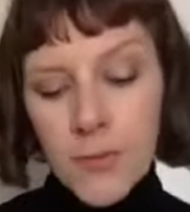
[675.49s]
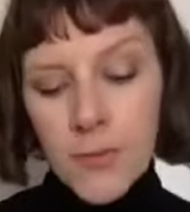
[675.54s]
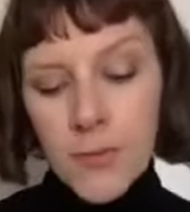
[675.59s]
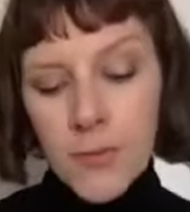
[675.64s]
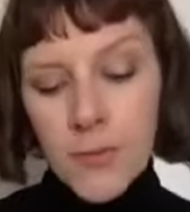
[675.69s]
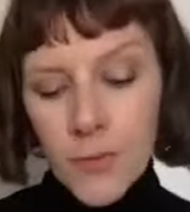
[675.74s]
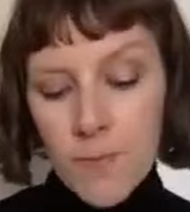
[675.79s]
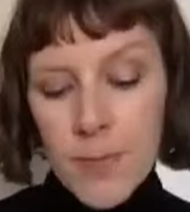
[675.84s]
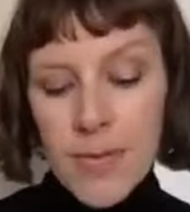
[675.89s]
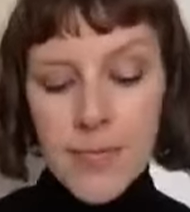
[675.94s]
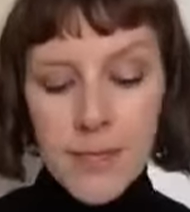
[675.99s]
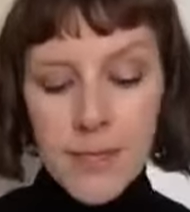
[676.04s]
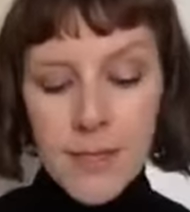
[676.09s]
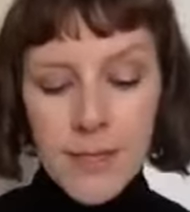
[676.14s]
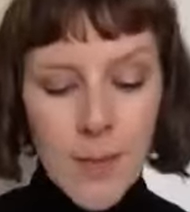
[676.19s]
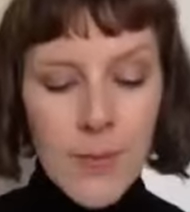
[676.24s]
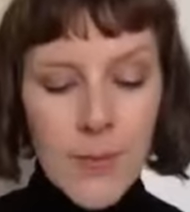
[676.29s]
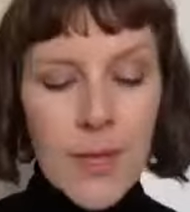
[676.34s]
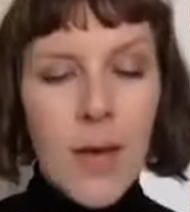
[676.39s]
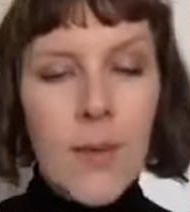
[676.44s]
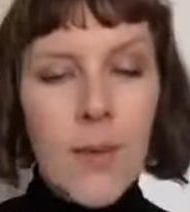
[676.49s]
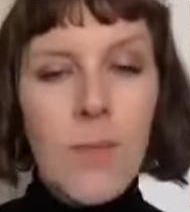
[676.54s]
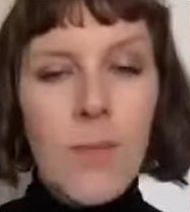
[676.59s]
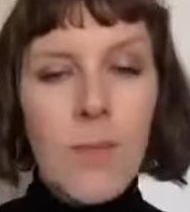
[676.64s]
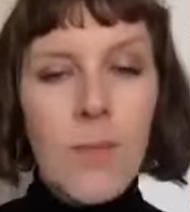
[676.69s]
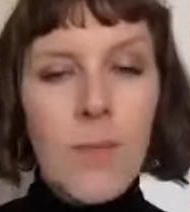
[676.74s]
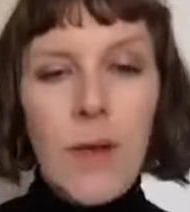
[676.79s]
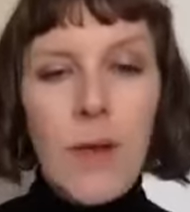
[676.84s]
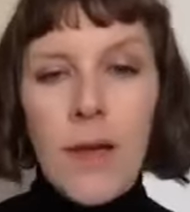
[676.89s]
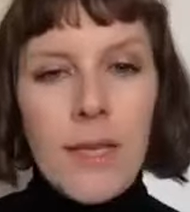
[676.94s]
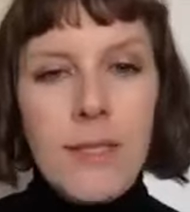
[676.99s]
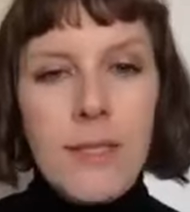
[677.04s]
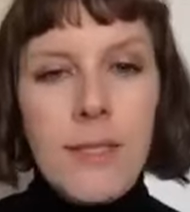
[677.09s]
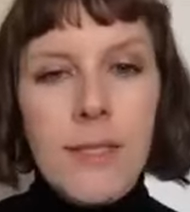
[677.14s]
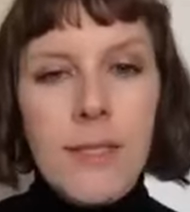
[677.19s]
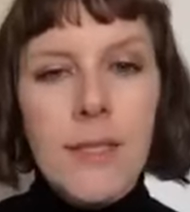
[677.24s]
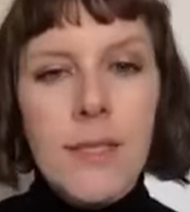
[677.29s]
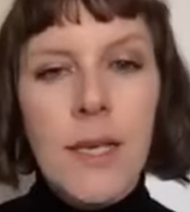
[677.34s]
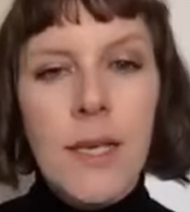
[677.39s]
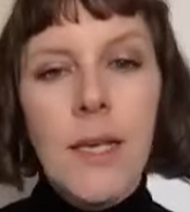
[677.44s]
So if you're mixing something up like
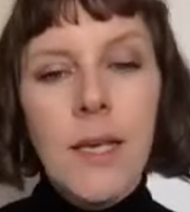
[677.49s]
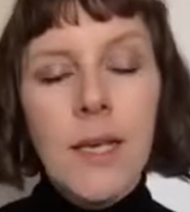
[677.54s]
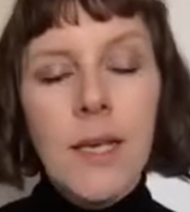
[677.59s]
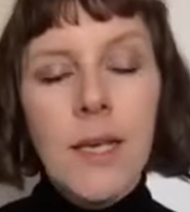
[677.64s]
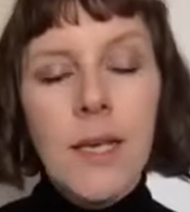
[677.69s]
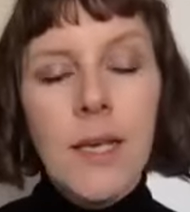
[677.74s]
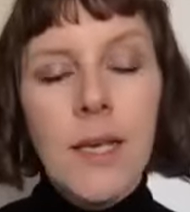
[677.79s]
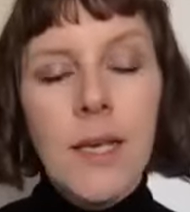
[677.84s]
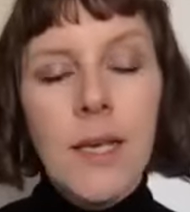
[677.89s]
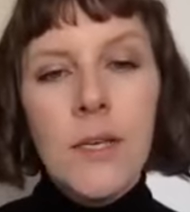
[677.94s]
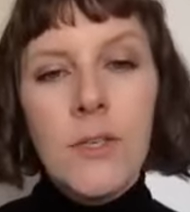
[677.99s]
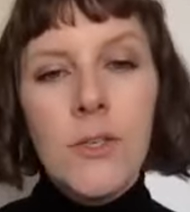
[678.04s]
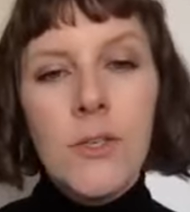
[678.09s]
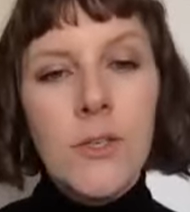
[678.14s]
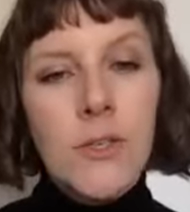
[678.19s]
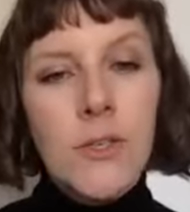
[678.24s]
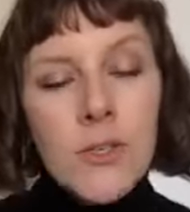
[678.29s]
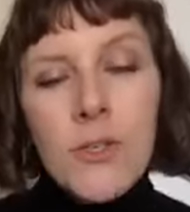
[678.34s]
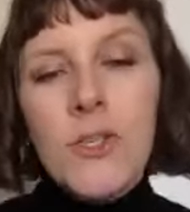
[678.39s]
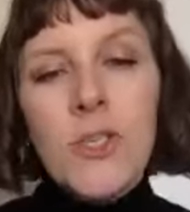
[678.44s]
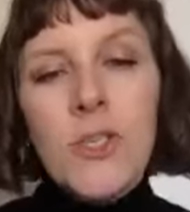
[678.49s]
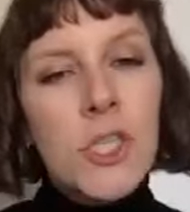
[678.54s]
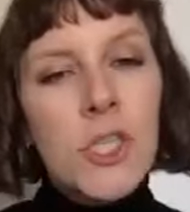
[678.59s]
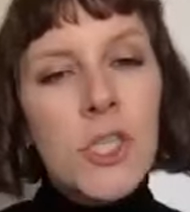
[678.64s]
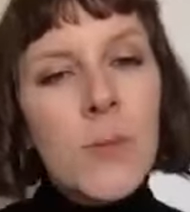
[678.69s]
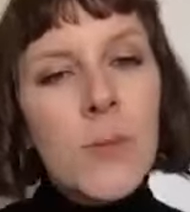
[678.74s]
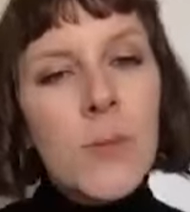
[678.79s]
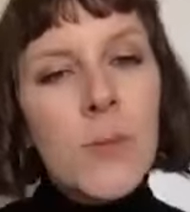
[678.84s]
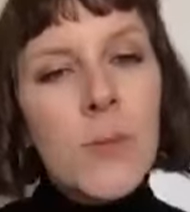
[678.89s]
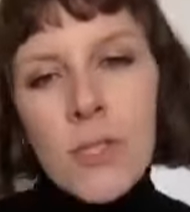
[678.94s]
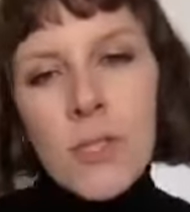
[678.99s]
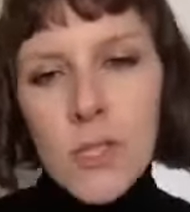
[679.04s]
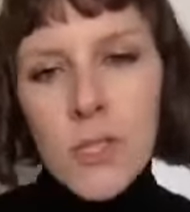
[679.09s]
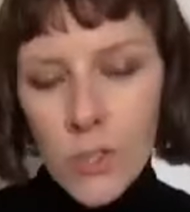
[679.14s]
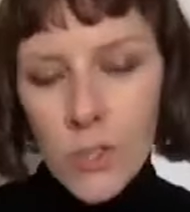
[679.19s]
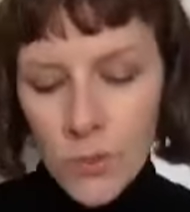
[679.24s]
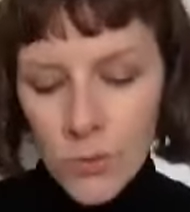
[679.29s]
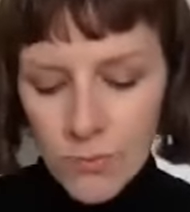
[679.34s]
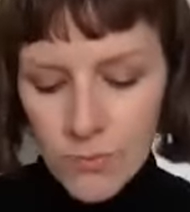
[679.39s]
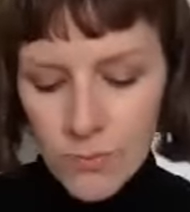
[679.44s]
this, you just do it to
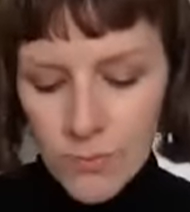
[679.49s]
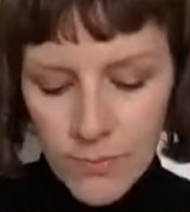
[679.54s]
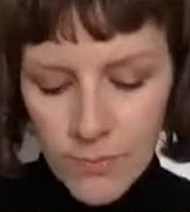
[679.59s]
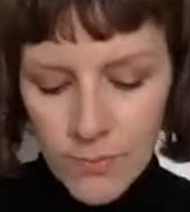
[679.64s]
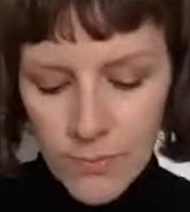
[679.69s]
suit.